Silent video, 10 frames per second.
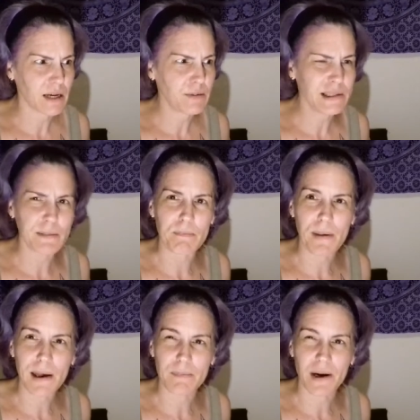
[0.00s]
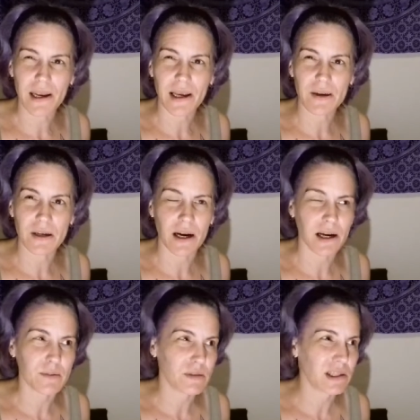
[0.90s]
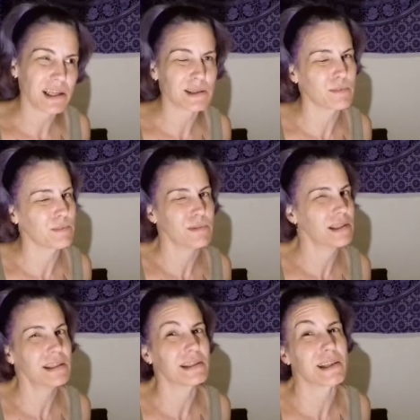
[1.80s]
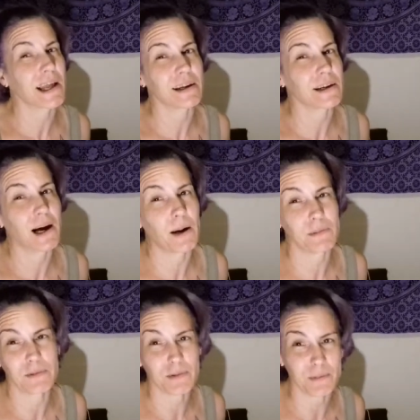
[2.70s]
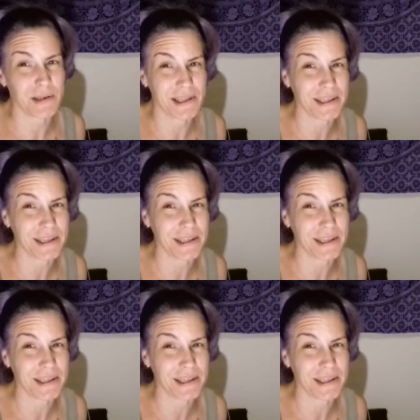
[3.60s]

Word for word: I was in bed by 8 or 9, which isn't that uncommon for me